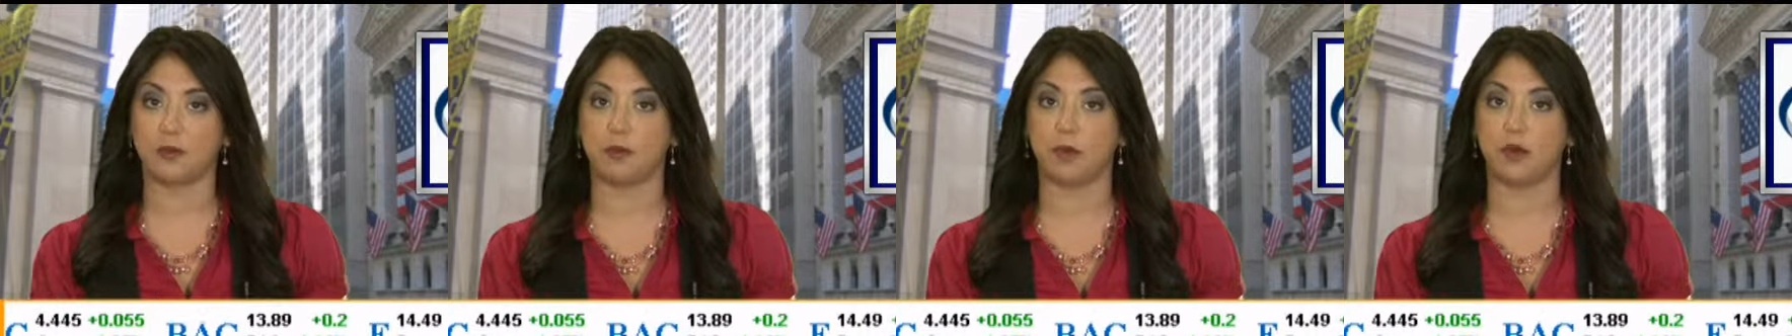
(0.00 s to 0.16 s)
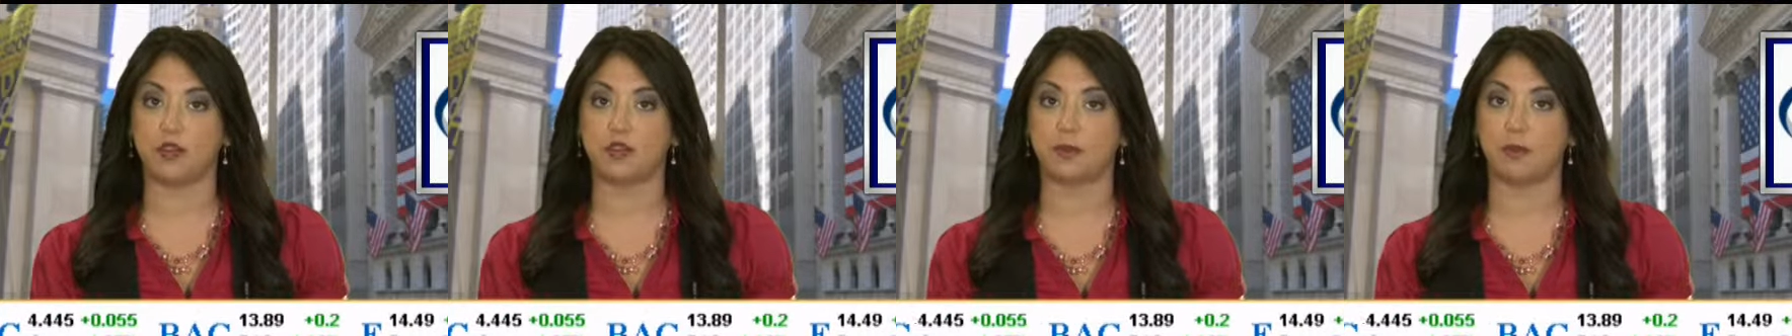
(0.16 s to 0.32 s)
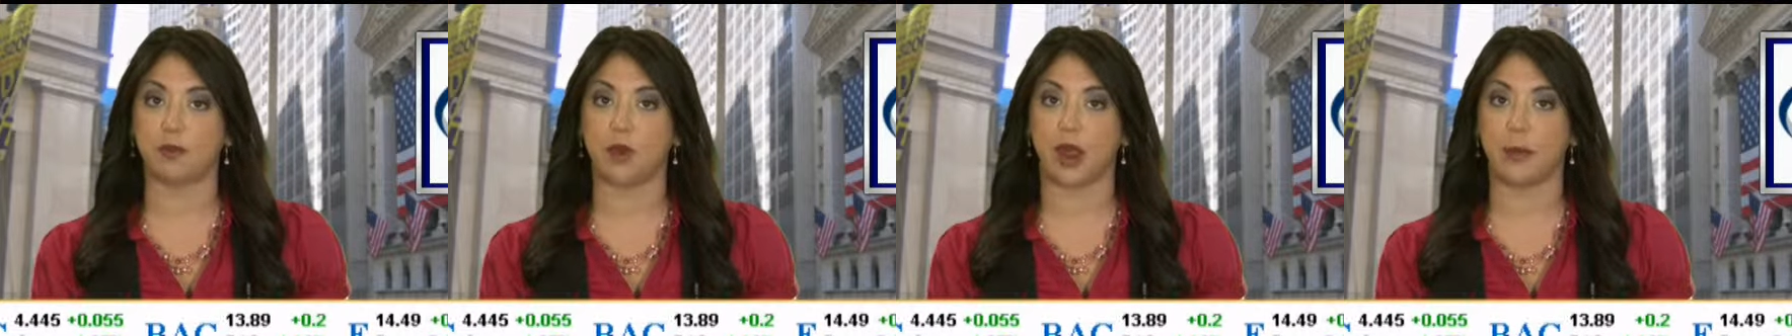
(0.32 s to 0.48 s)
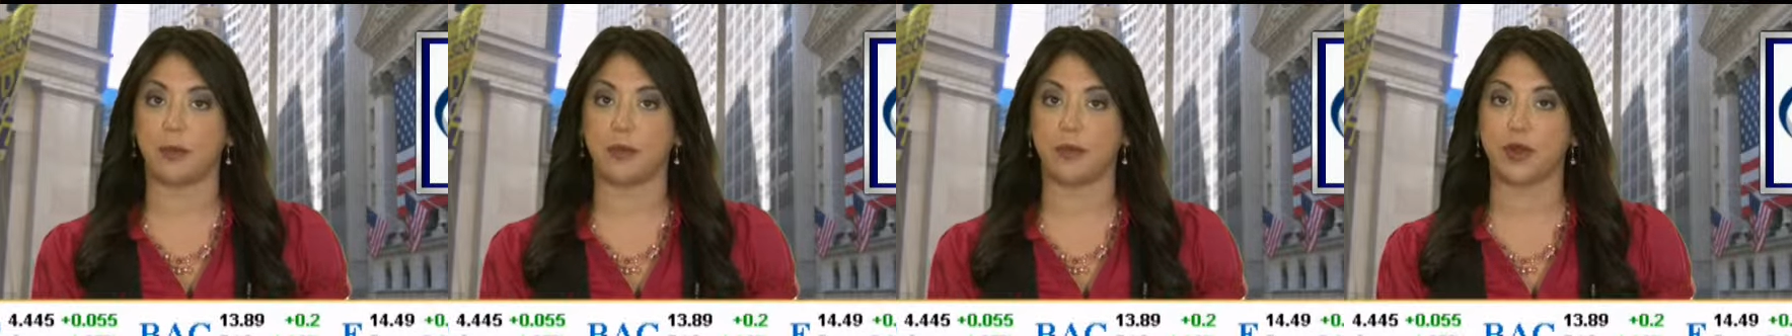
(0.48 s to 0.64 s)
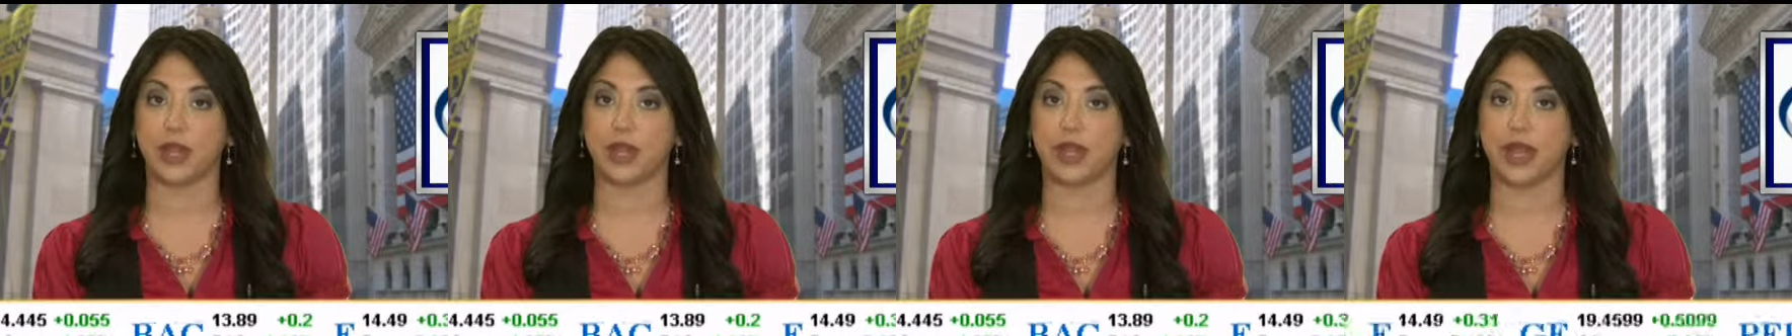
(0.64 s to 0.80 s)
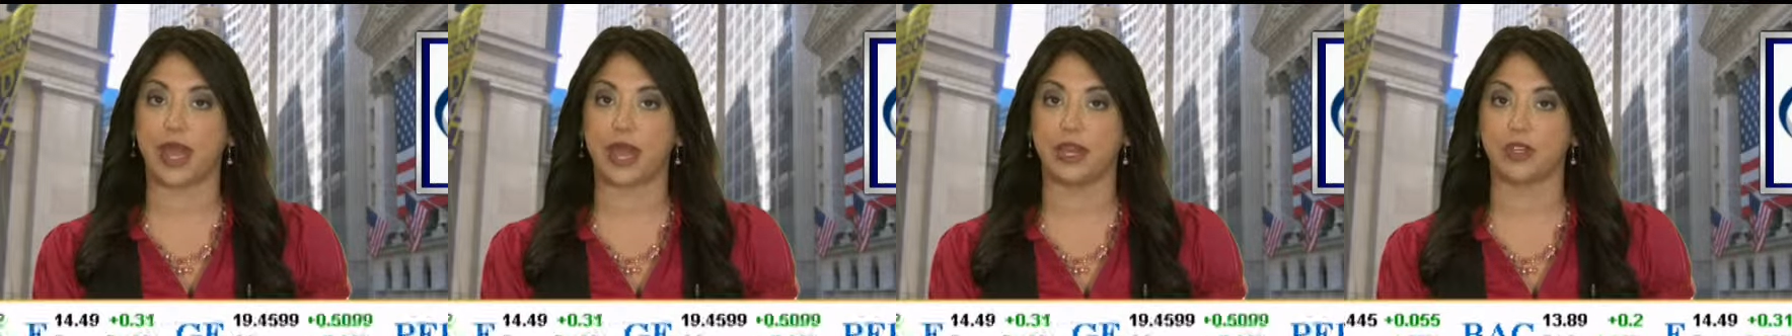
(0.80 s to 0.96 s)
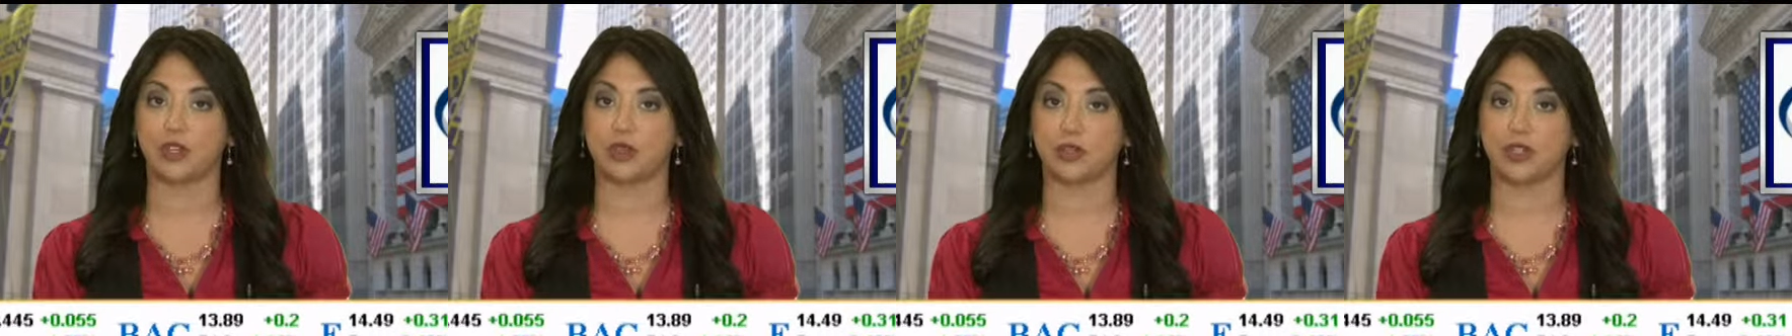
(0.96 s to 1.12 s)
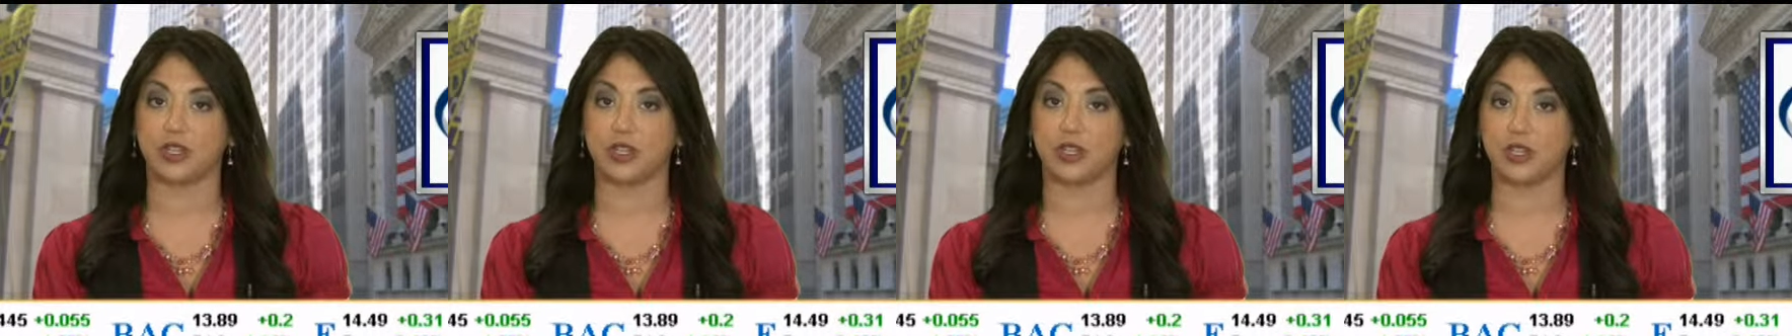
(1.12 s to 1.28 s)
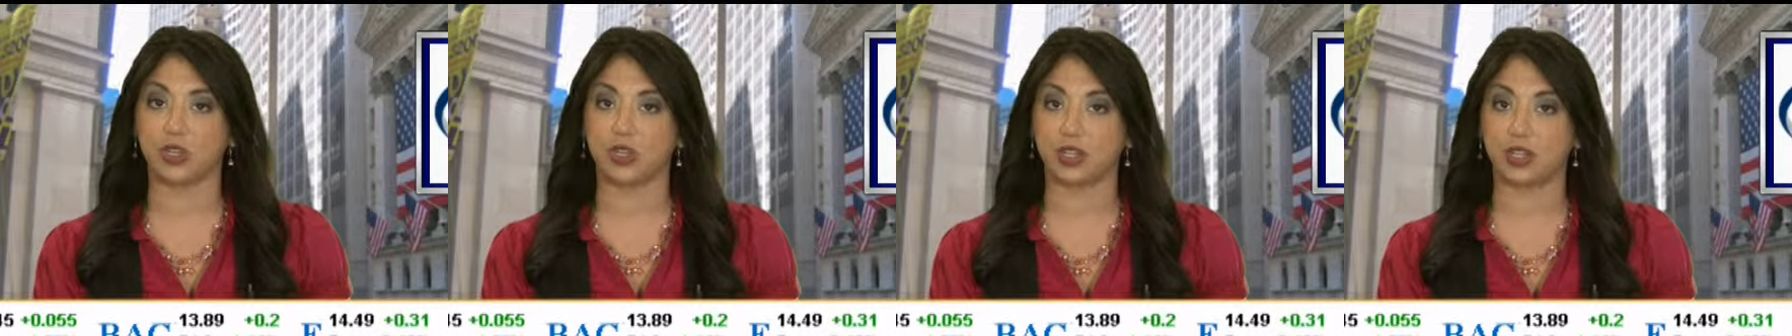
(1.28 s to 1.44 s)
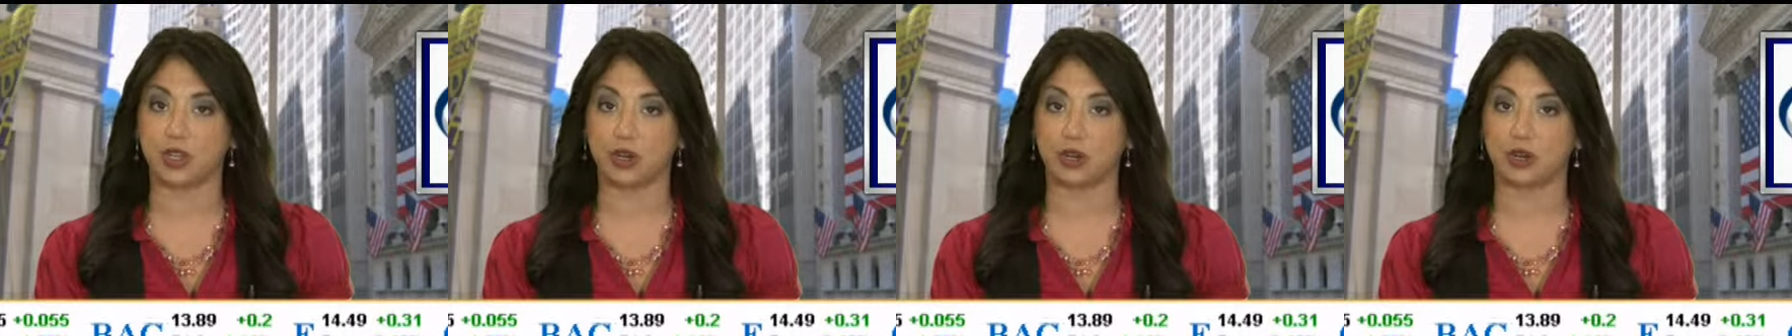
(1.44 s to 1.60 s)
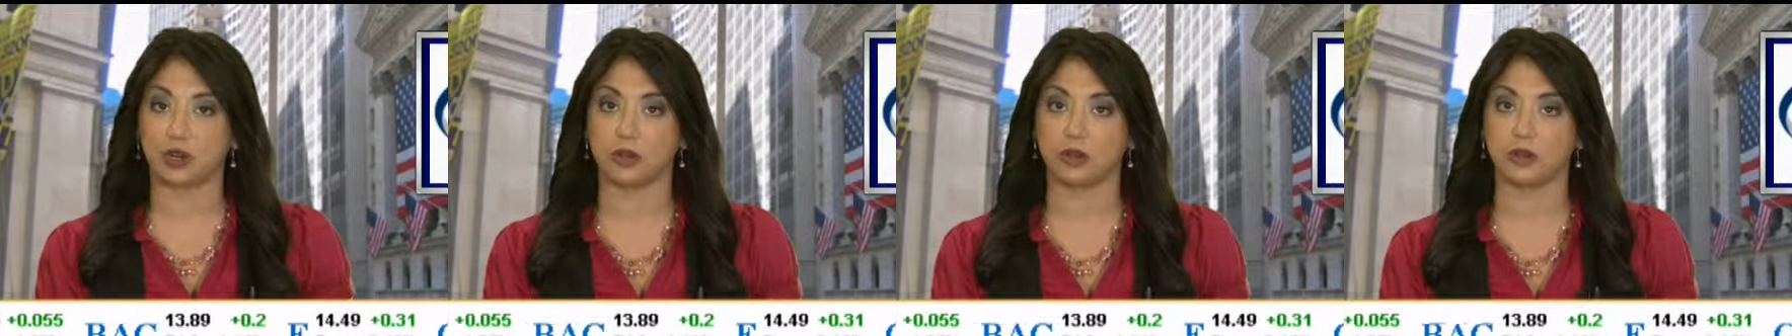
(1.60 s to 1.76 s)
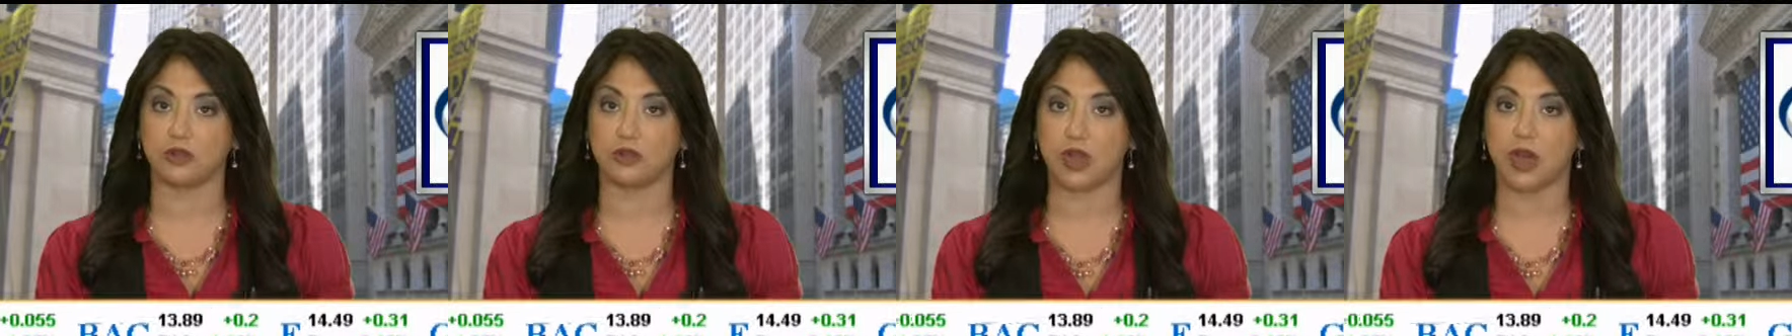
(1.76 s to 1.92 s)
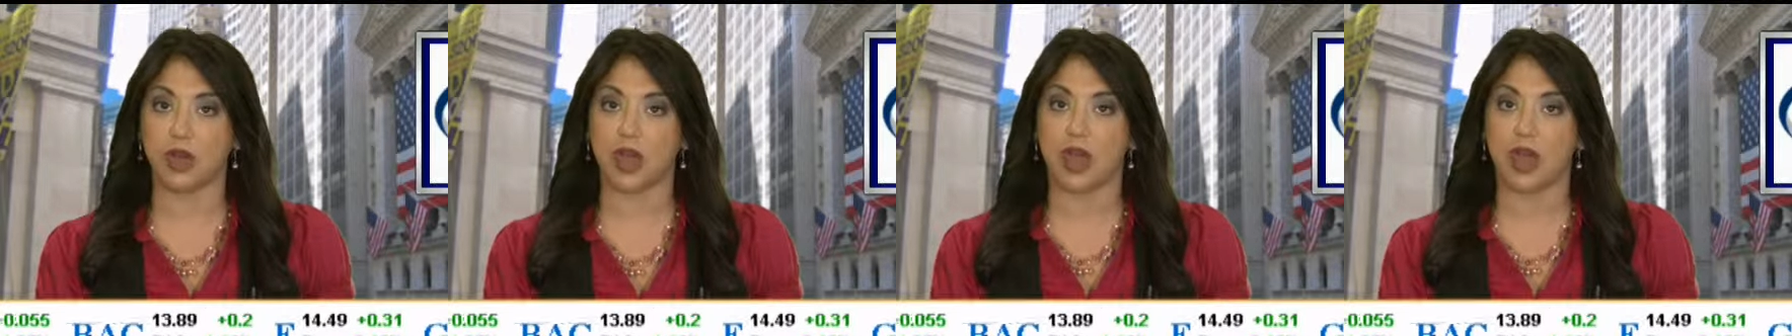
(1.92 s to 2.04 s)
most property casualty insurers